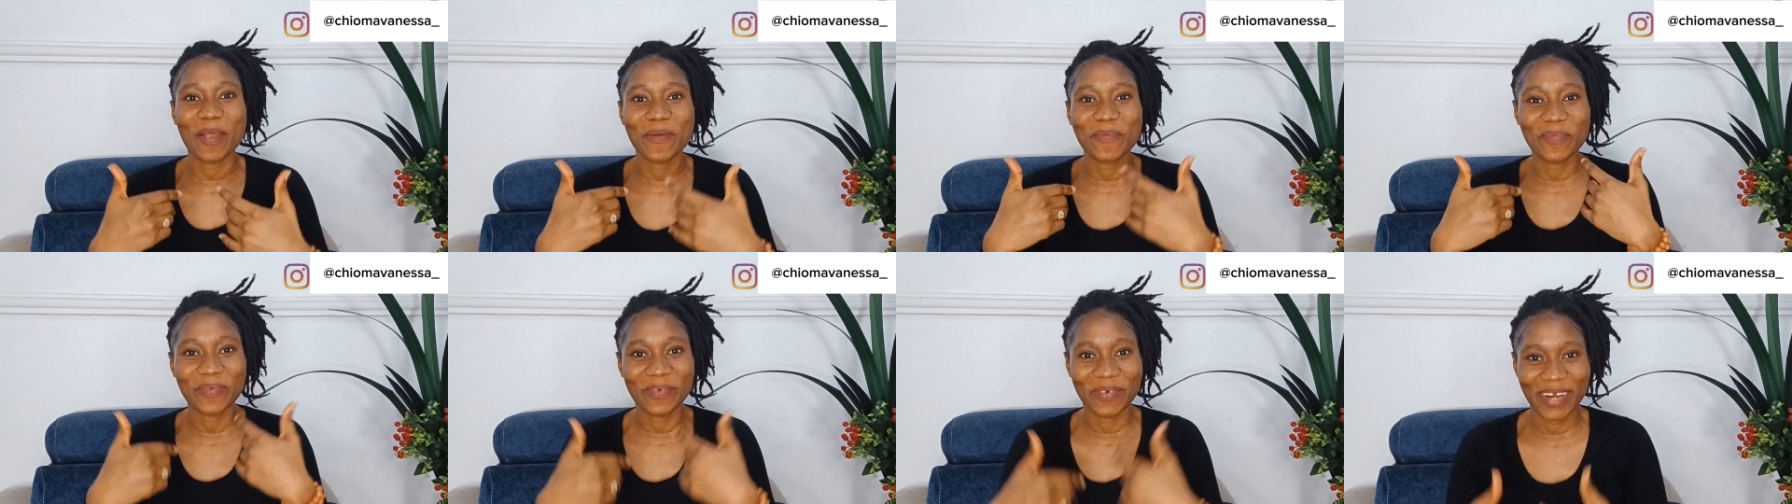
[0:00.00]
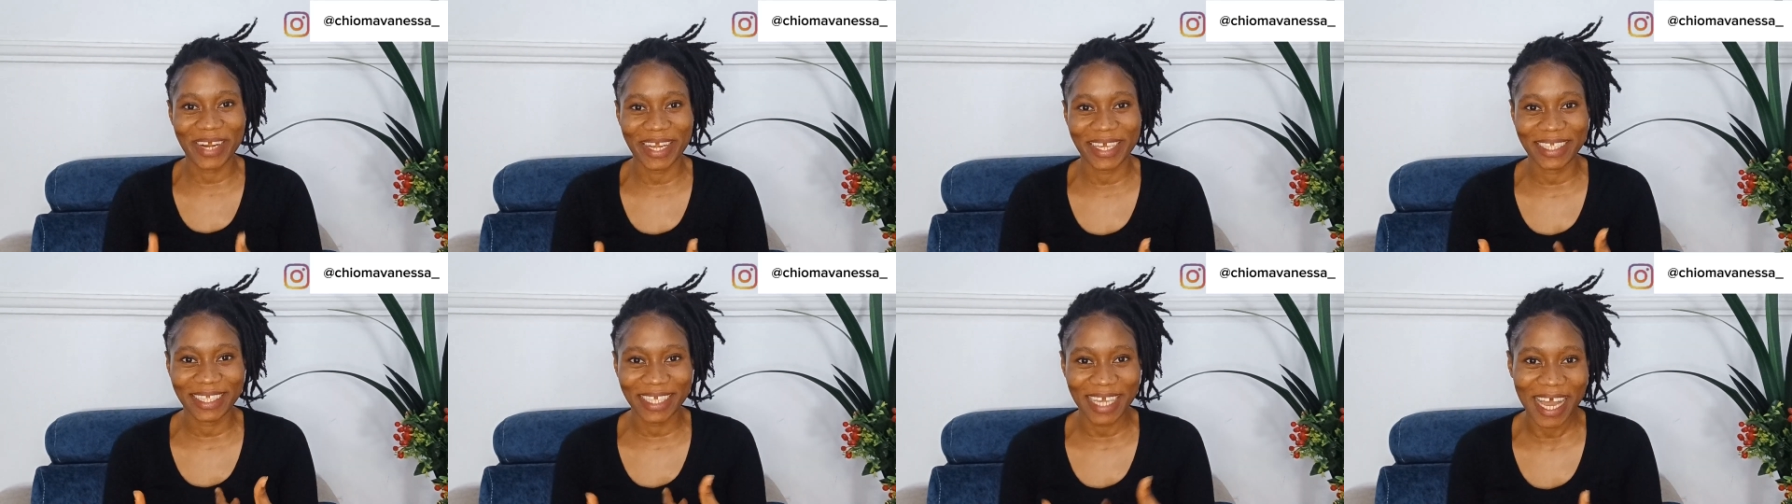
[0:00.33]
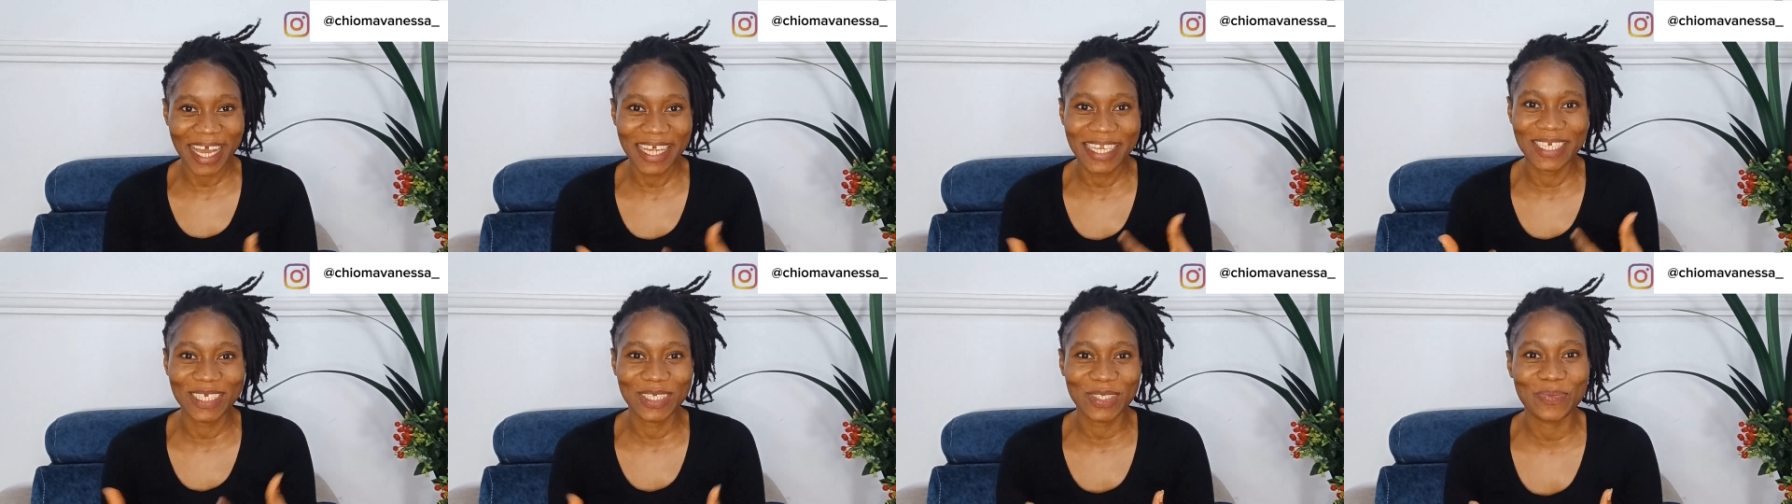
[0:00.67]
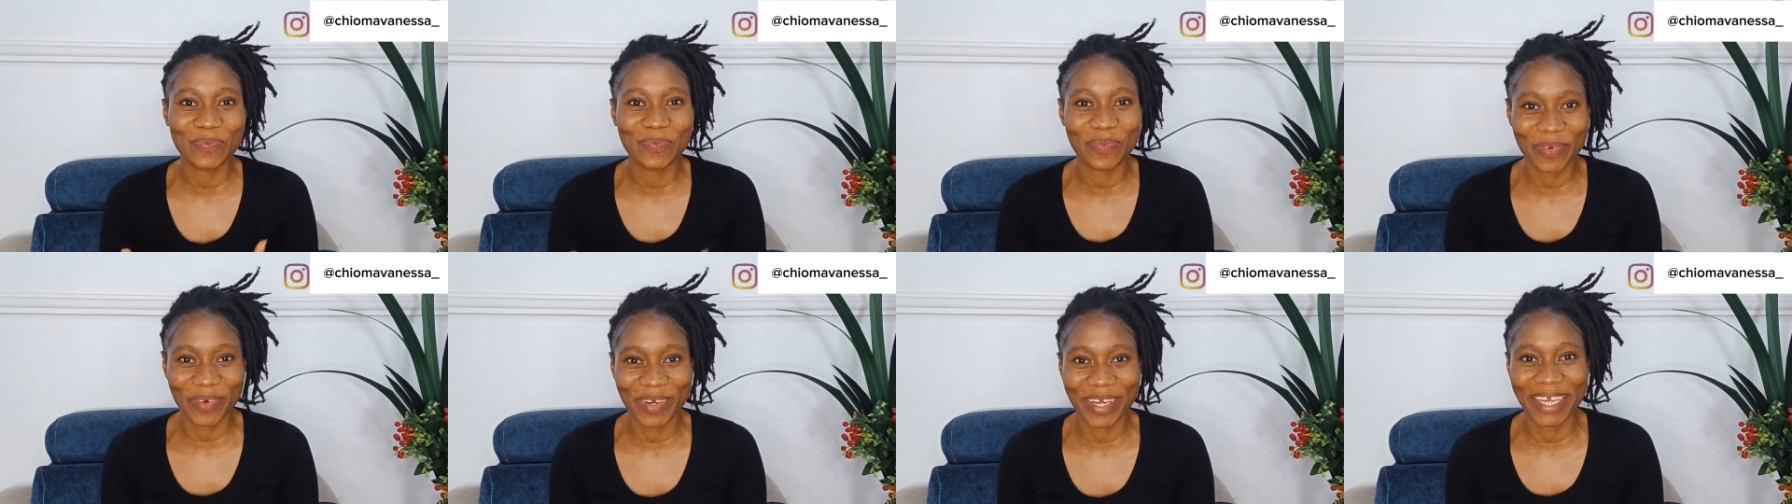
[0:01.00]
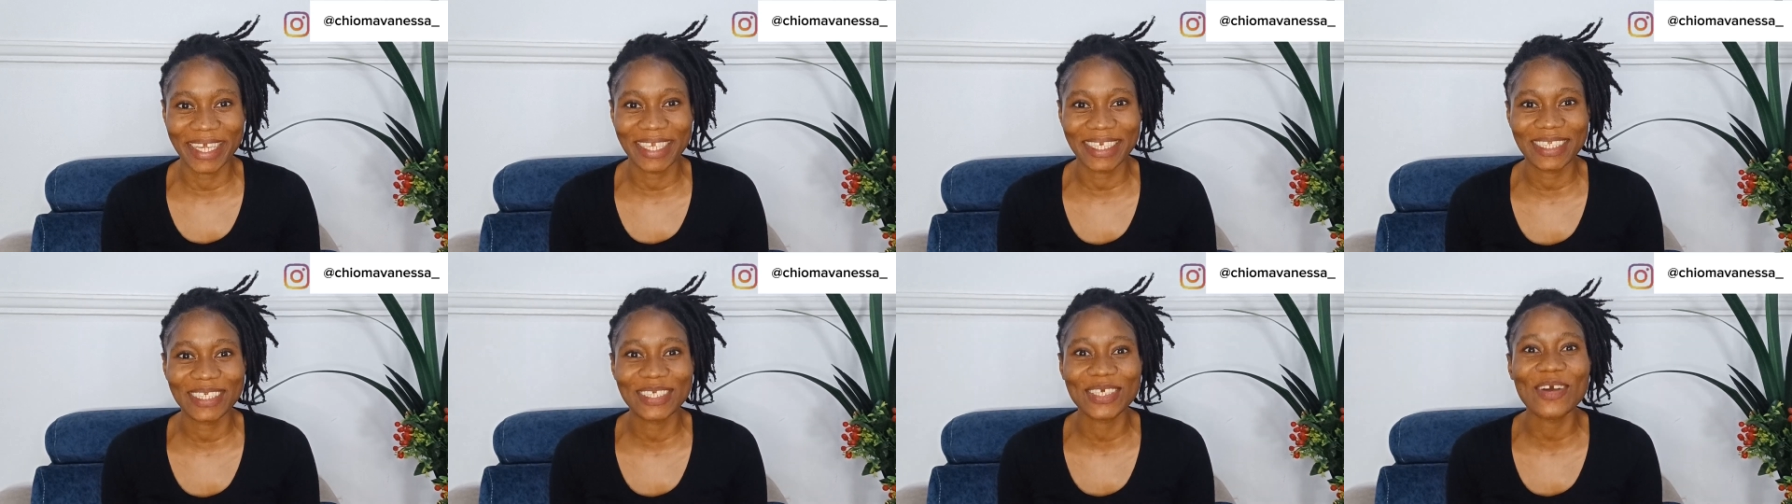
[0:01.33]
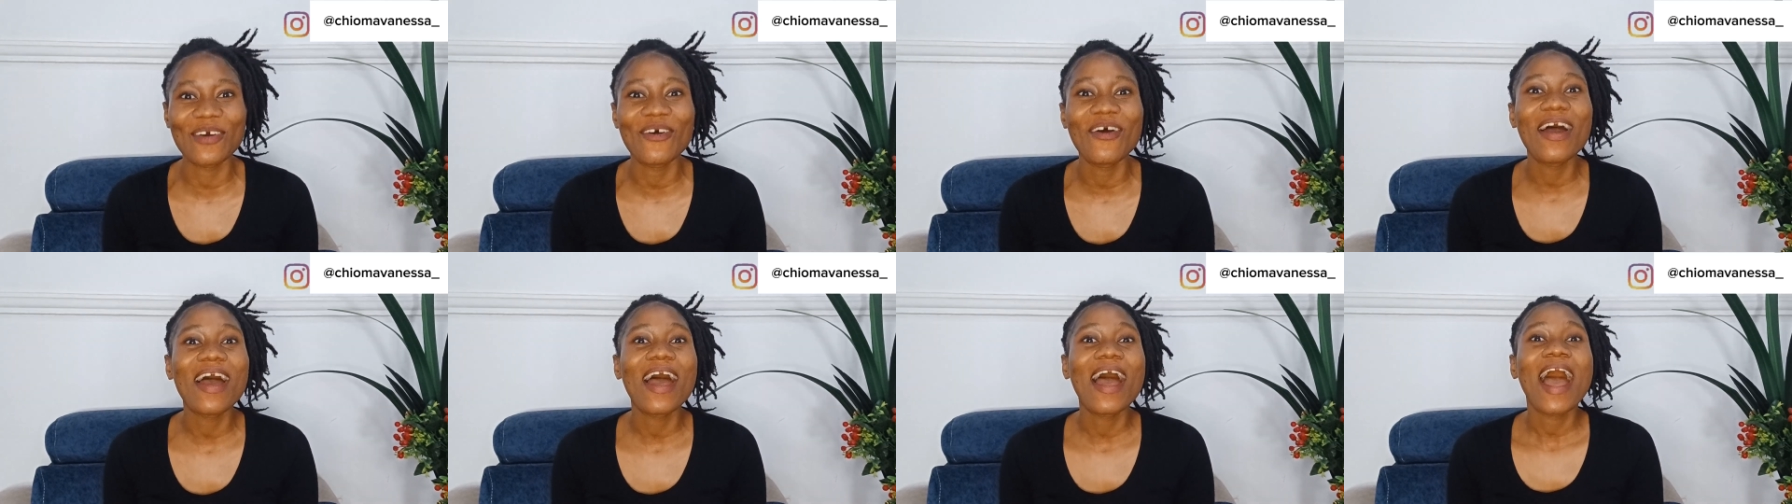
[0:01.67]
breath at this point, so